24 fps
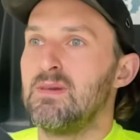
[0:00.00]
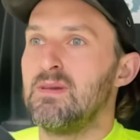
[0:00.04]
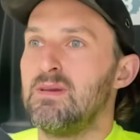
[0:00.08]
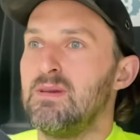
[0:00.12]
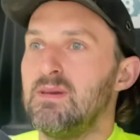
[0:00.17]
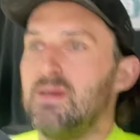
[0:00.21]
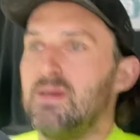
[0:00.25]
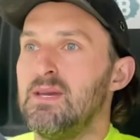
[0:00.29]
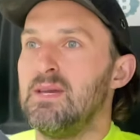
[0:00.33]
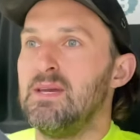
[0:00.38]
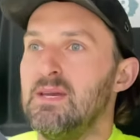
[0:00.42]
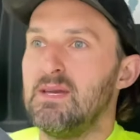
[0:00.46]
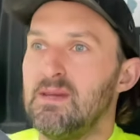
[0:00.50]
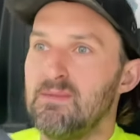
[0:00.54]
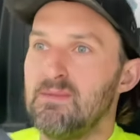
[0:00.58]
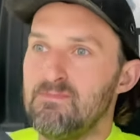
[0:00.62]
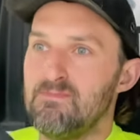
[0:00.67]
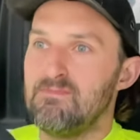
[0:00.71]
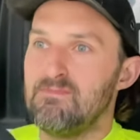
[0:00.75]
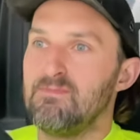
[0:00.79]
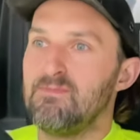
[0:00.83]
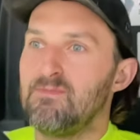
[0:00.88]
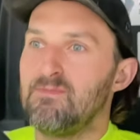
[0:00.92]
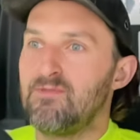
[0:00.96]
um,
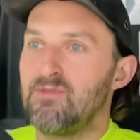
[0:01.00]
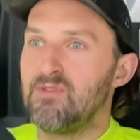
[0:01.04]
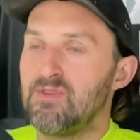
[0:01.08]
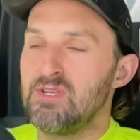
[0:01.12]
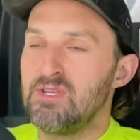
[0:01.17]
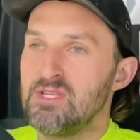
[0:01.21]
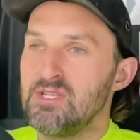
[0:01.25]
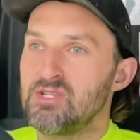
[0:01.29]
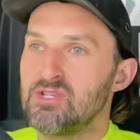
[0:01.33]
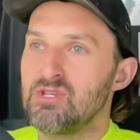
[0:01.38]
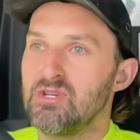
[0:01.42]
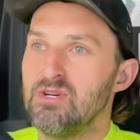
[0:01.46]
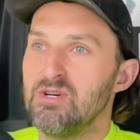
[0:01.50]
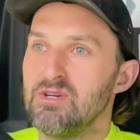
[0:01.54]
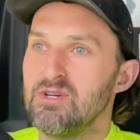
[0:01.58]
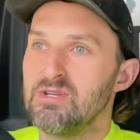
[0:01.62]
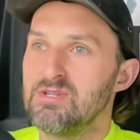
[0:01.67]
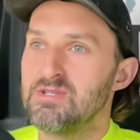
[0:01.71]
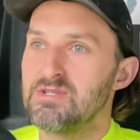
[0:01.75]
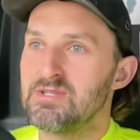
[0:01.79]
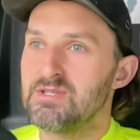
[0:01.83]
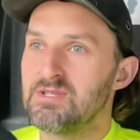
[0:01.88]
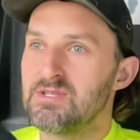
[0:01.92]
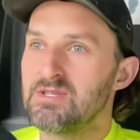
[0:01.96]
through the
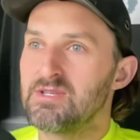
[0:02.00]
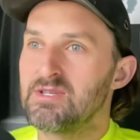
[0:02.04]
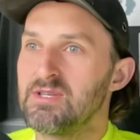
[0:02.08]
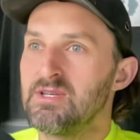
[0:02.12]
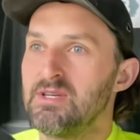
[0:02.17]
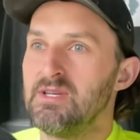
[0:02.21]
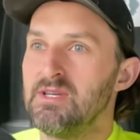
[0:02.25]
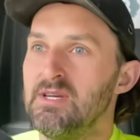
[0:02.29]
insurance